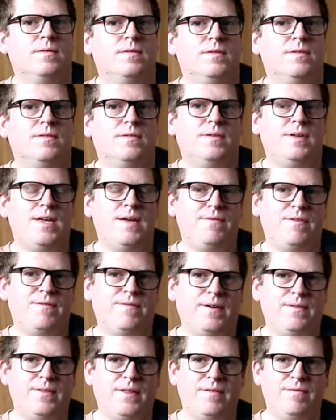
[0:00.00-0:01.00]
So yeah, if you
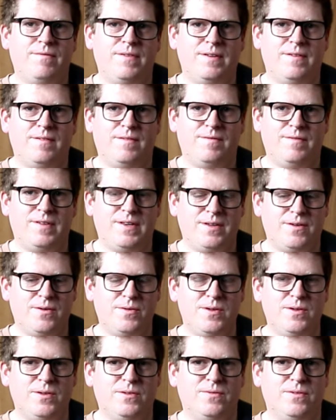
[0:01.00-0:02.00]
found that video
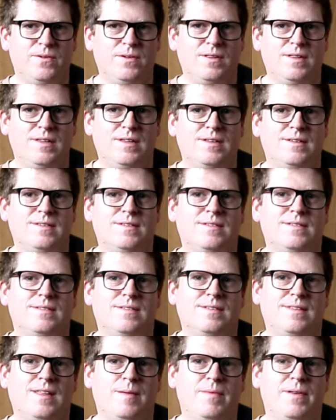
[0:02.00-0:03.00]
useful,
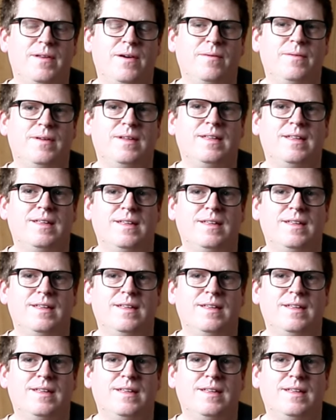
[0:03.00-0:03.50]
just let me know.